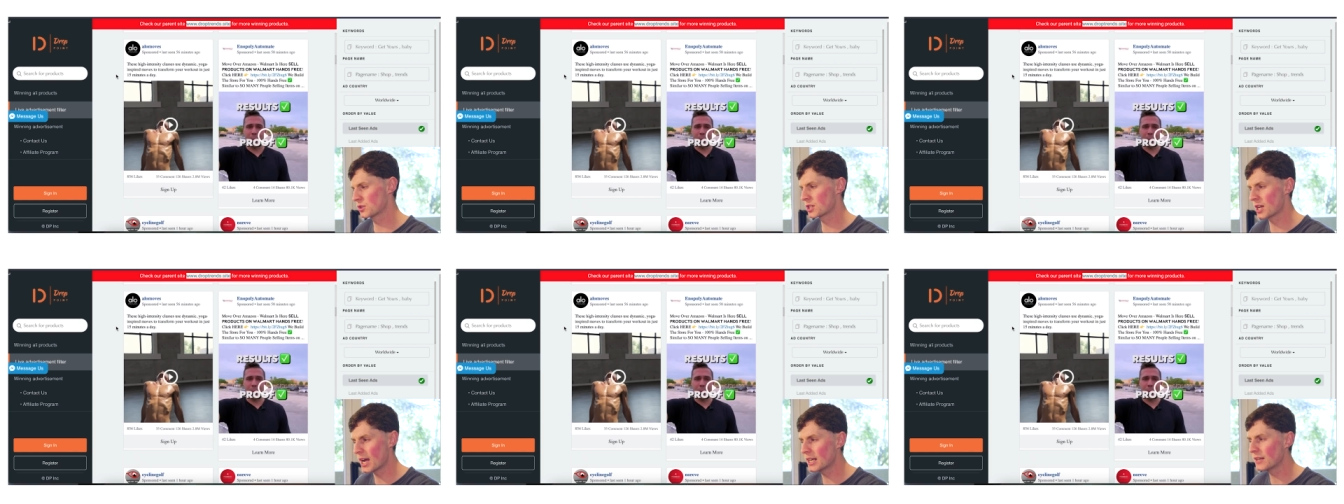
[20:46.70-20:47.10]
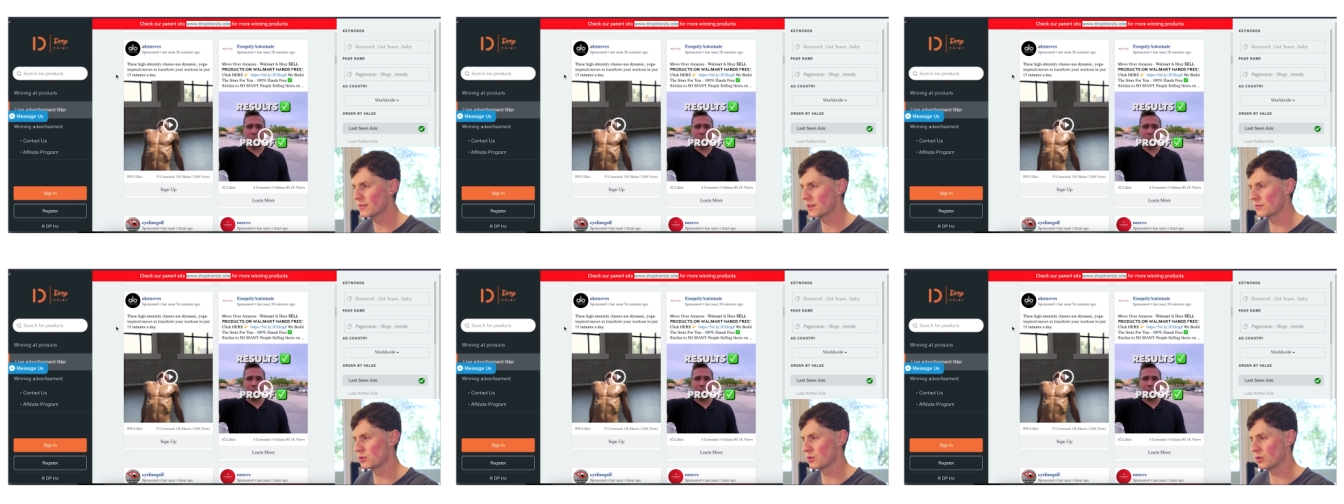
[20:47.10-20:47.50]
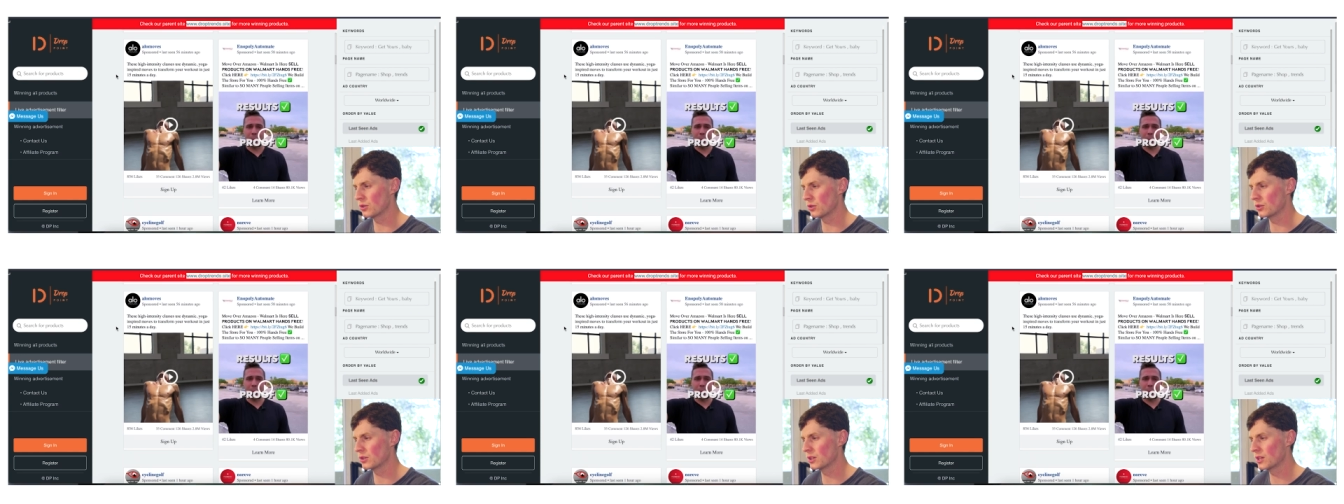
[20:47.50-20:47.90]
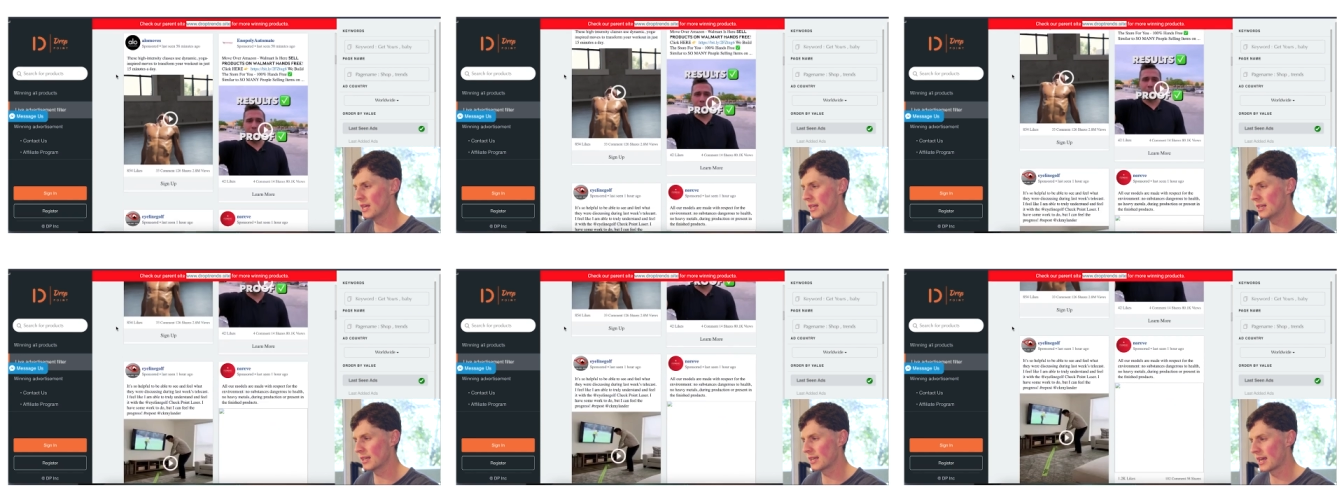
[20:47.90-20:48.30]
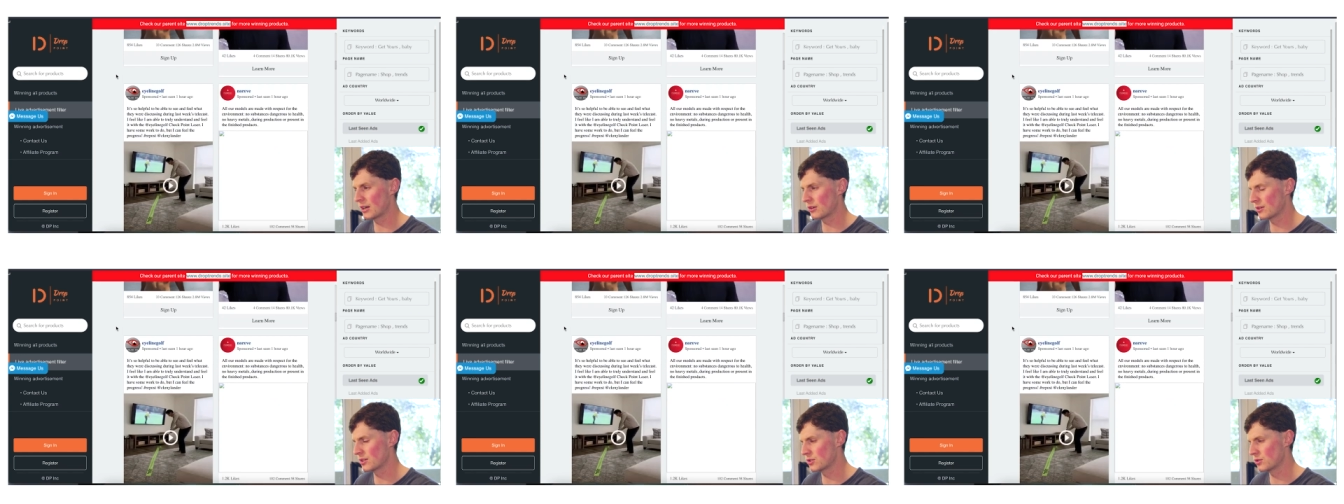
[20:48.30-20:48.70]
which kind of gives you a good
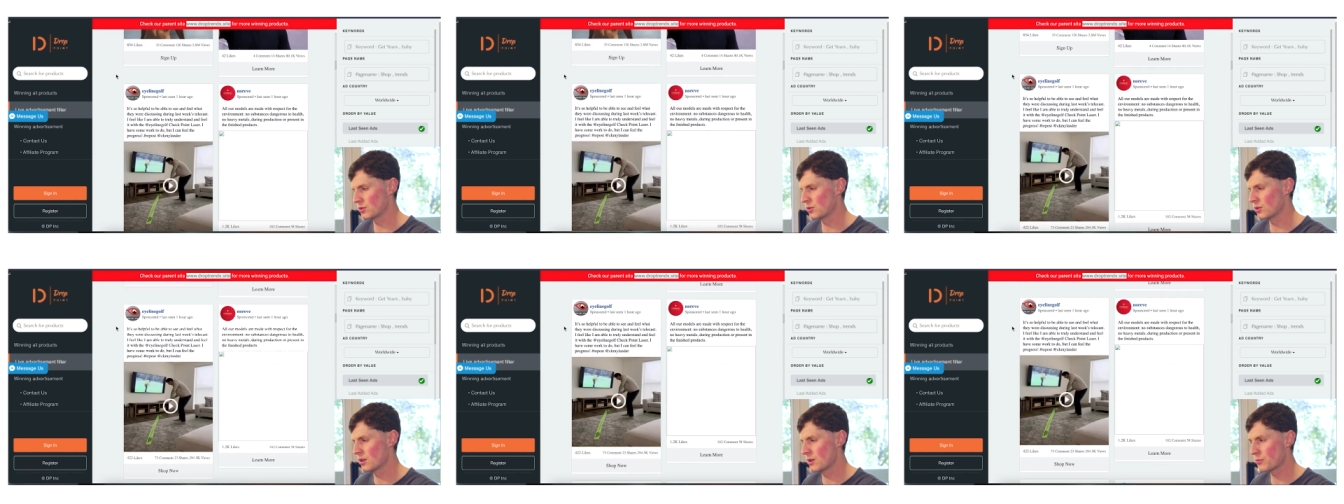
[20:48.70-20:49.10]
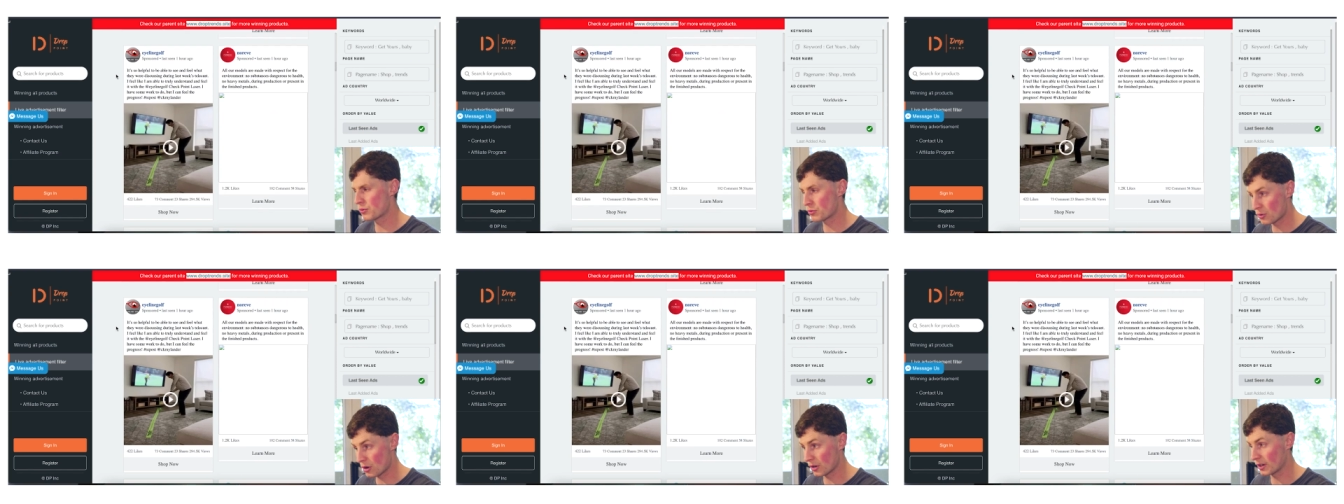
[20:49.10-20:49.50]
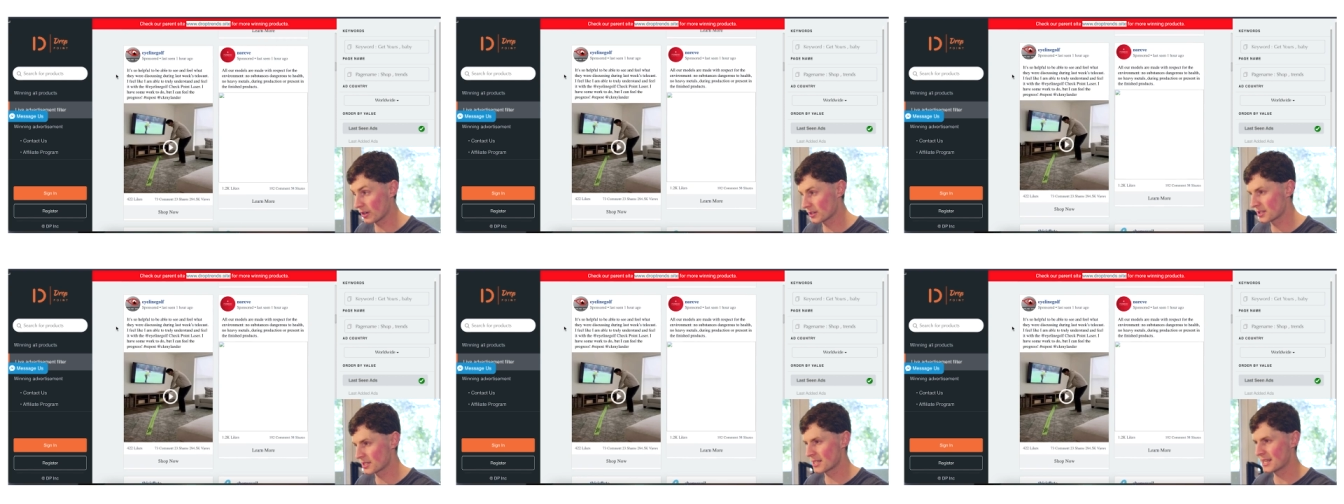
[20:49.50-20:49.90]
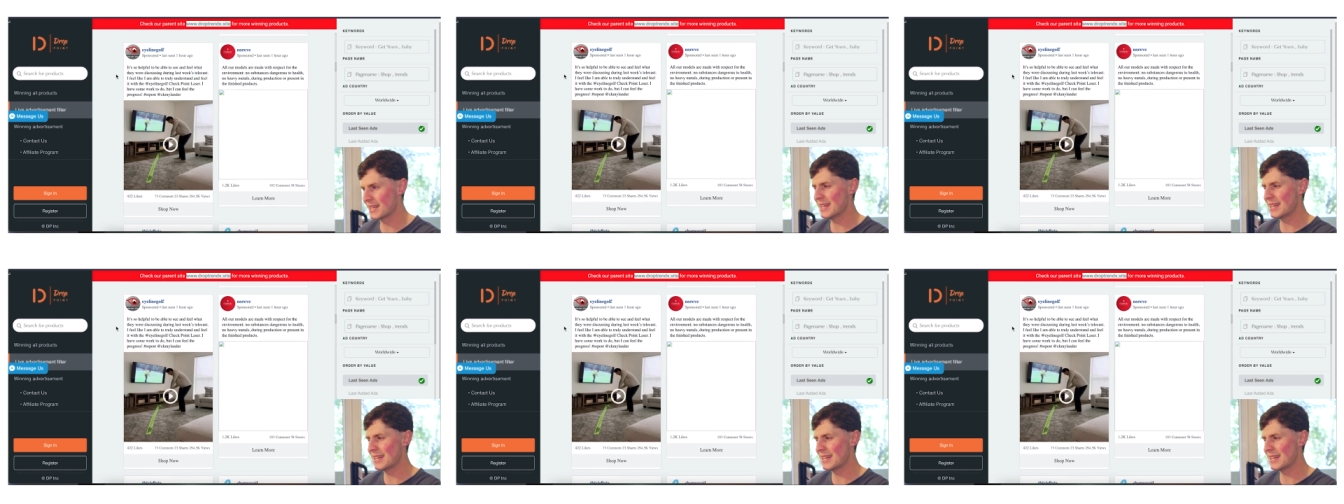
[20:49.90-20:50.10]
indicator into products.